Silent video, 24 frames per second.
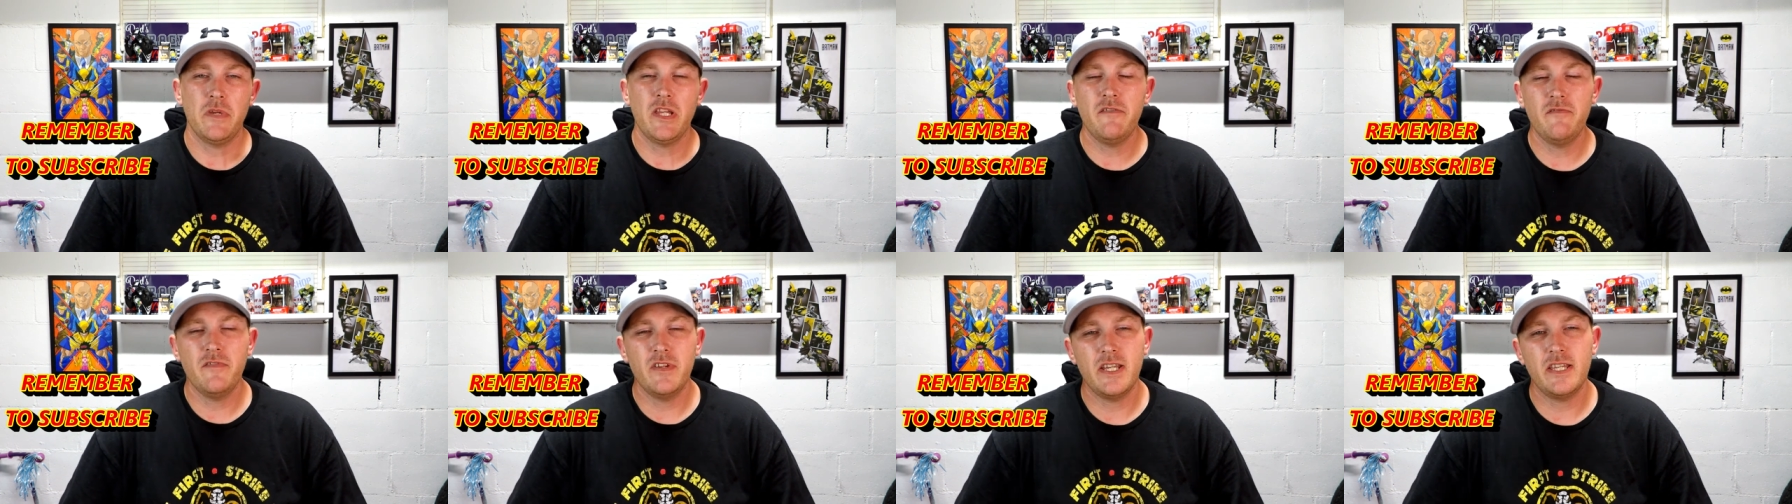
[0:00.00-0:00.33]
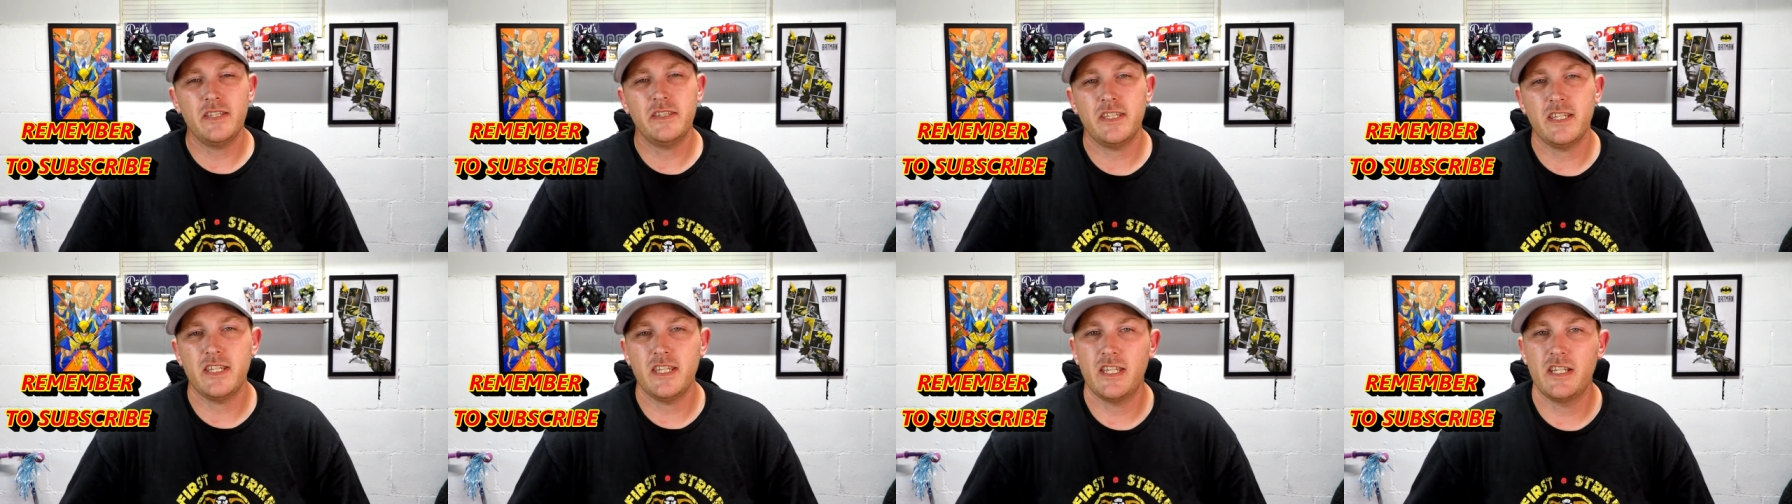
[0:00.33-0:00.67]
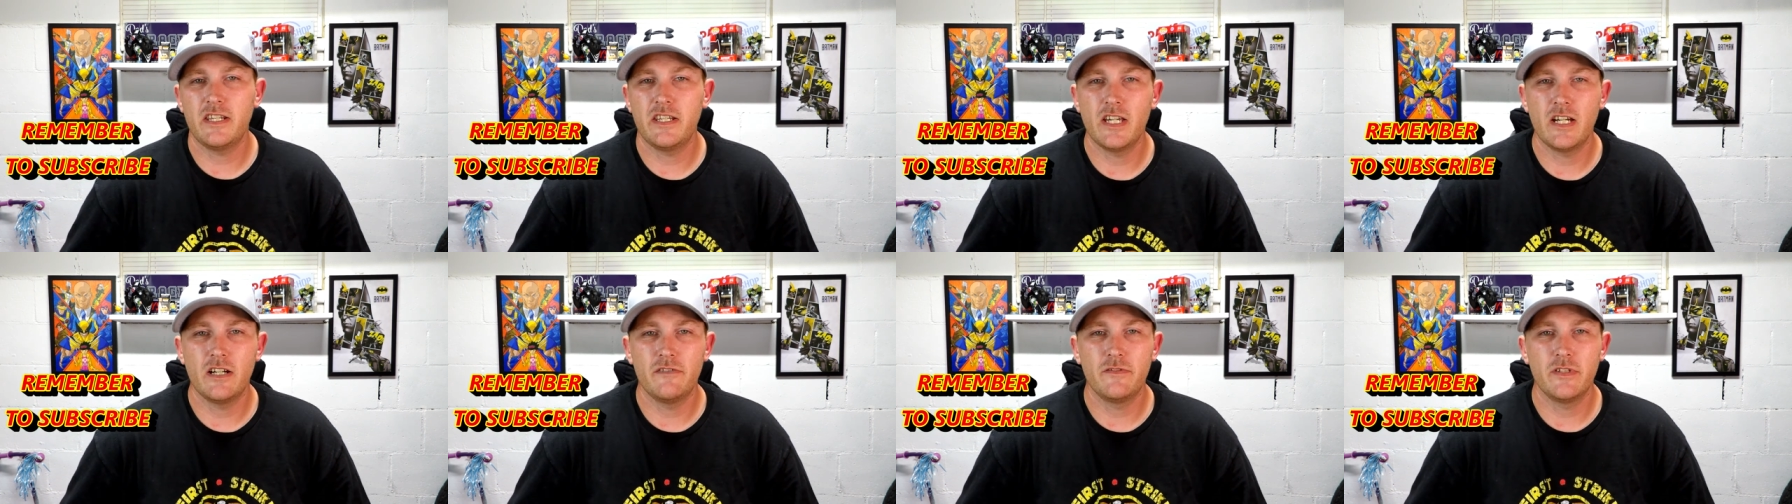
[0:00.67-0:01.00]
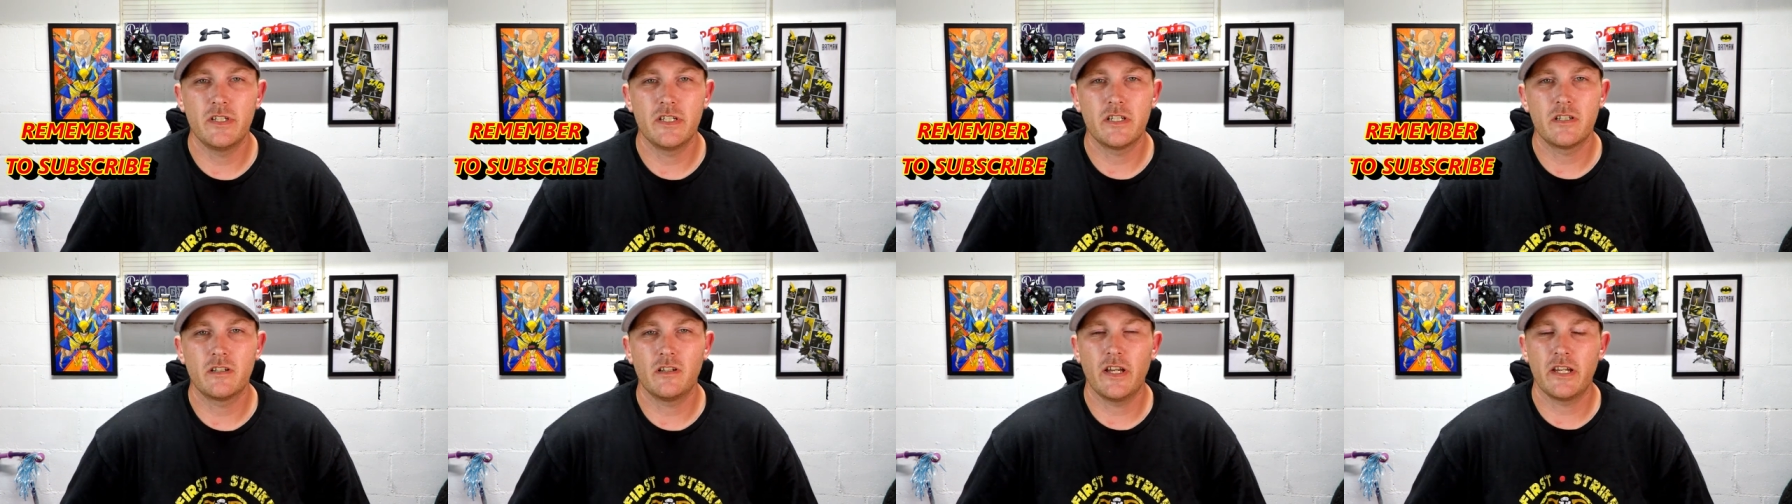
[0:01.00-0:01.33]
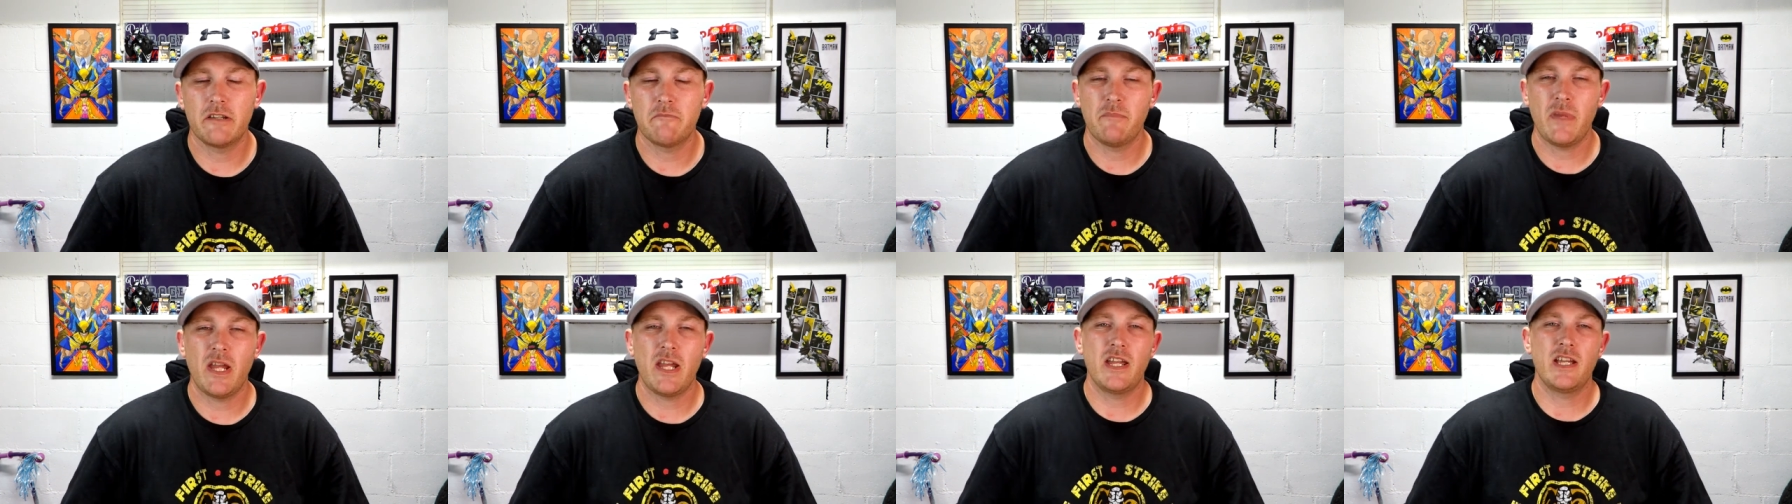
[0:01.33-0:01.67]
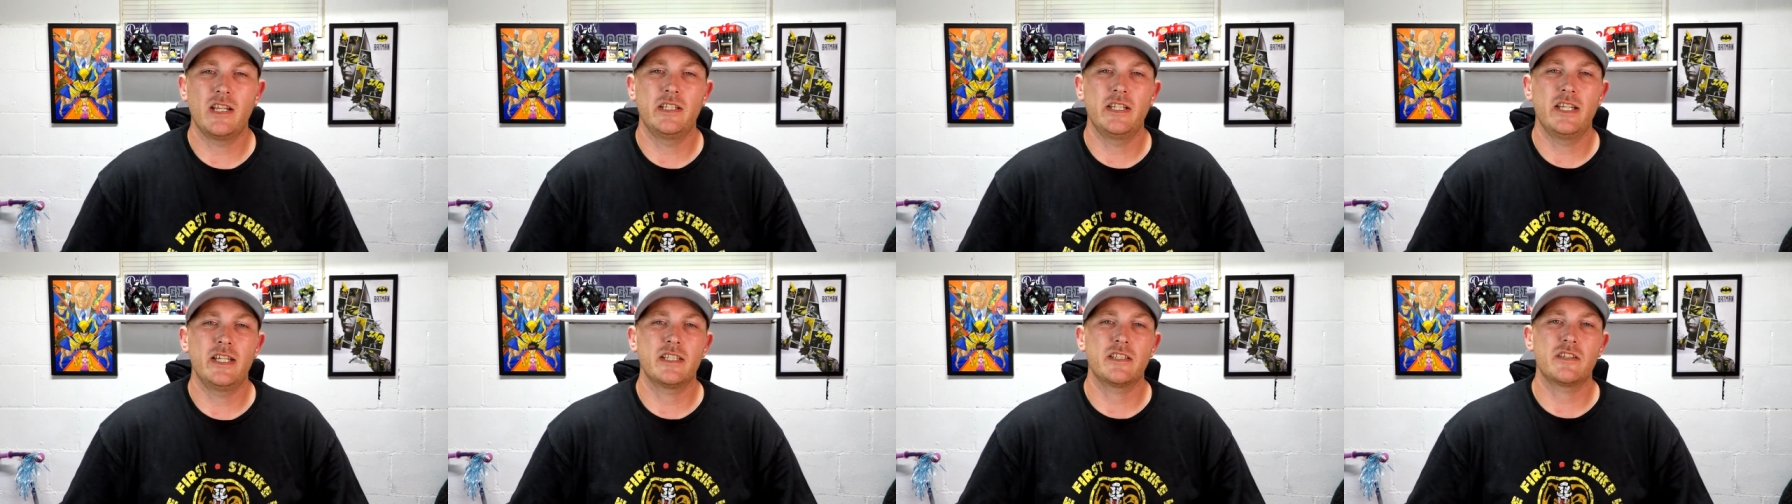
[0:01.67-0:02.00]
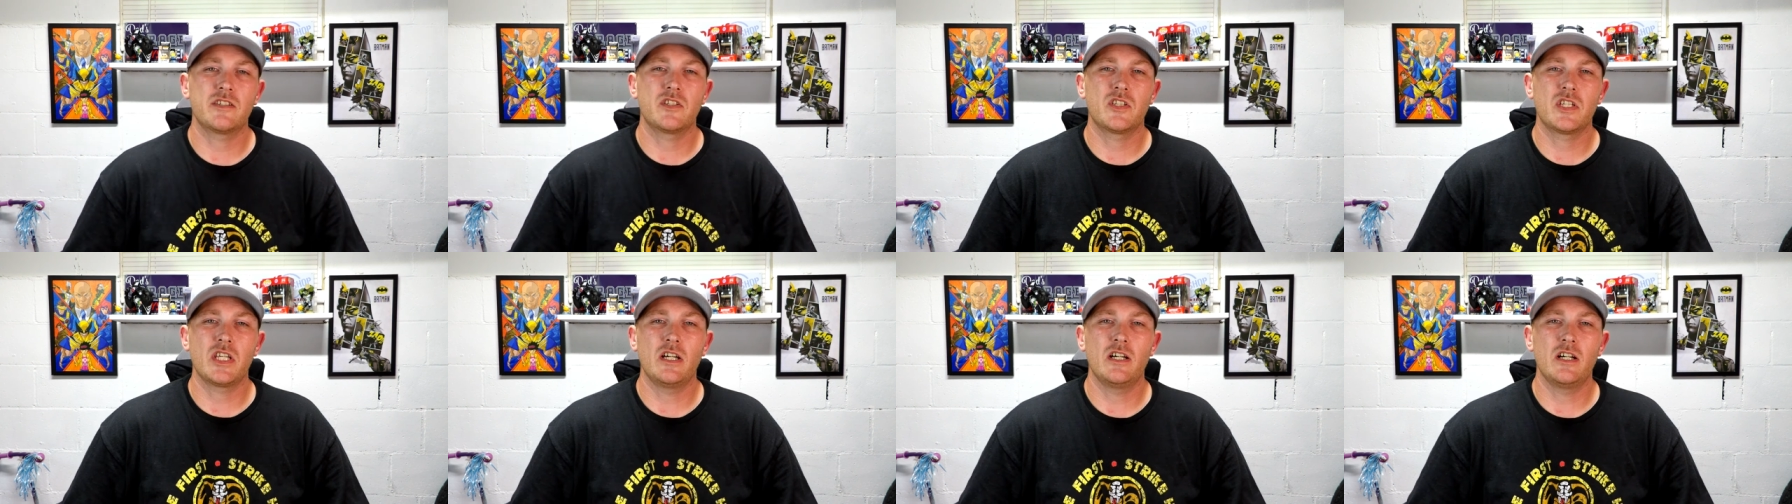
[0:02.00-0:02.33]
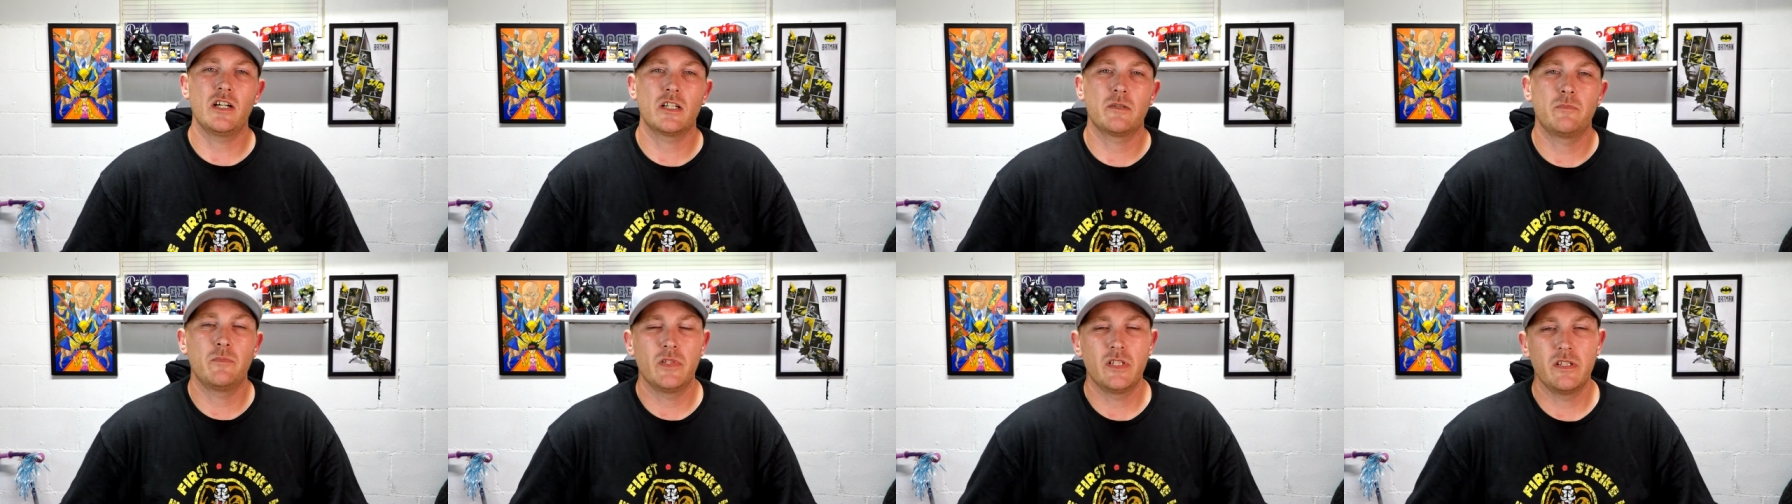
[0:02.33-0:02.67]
Even at the end of it, you're like, man, that sucked.